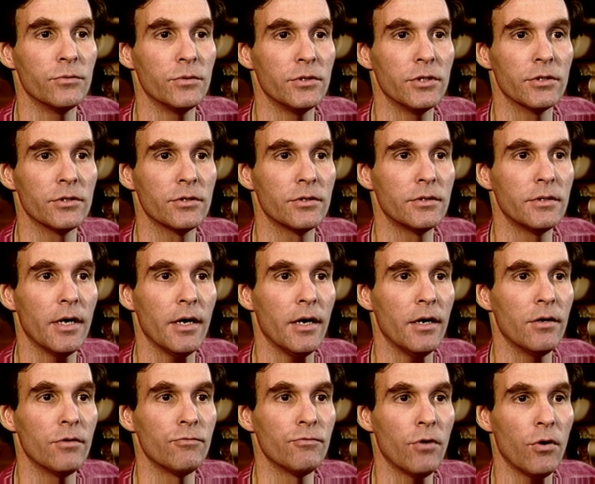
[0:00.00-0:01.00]
We just
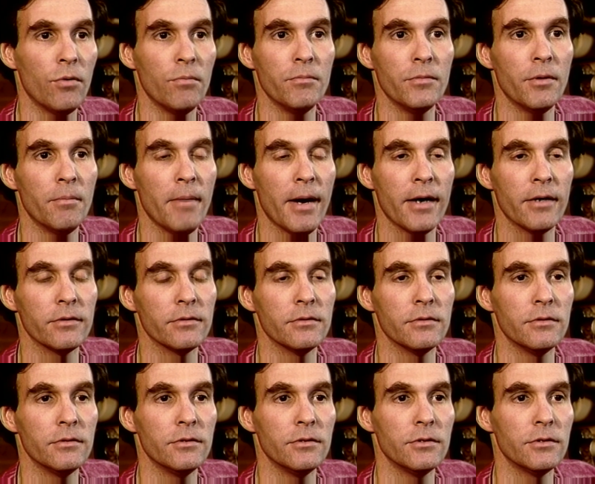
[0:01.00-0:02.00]
roamed the
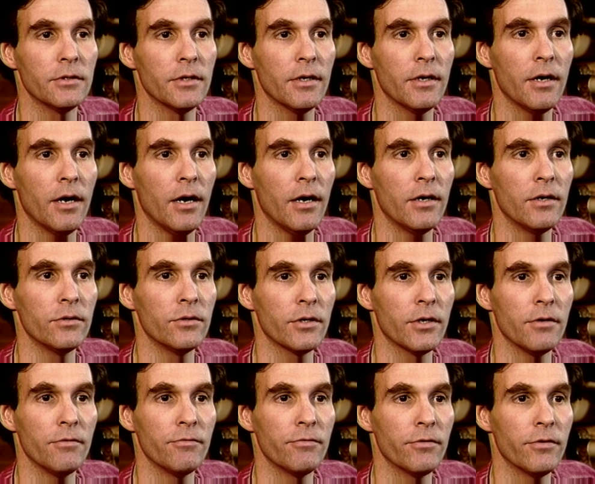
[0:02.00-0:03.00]
mountains
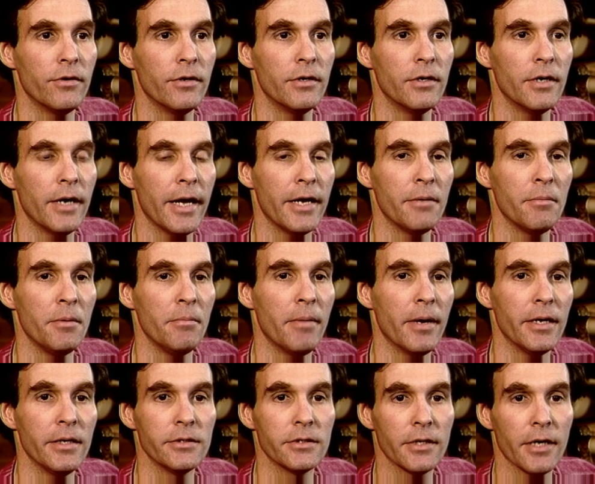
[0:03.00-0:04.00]
looking for enemy
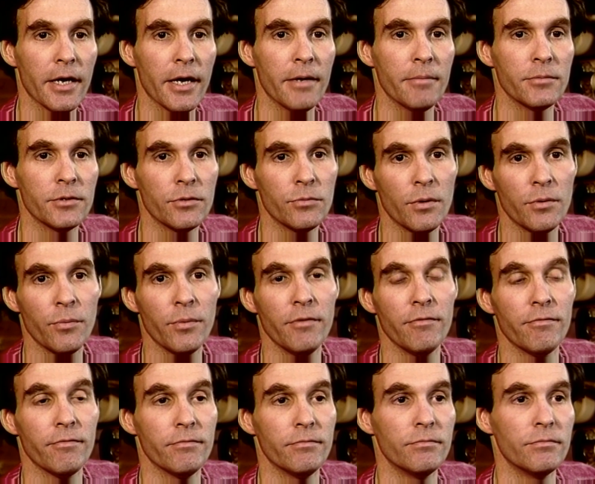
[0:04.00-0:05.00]
base camps, and when we
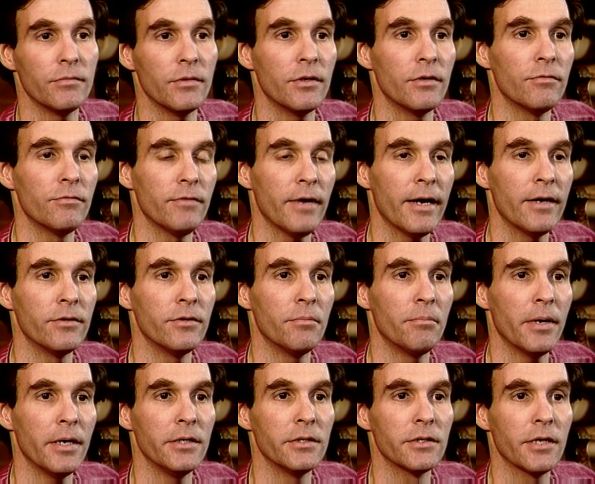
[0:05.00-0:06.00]
found the
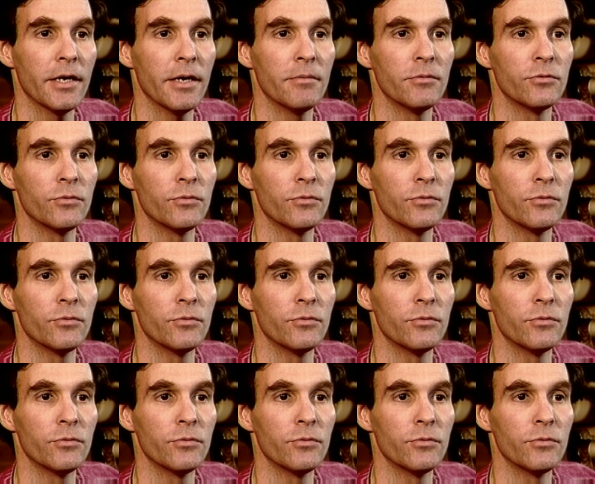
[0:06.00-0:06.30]
base camps,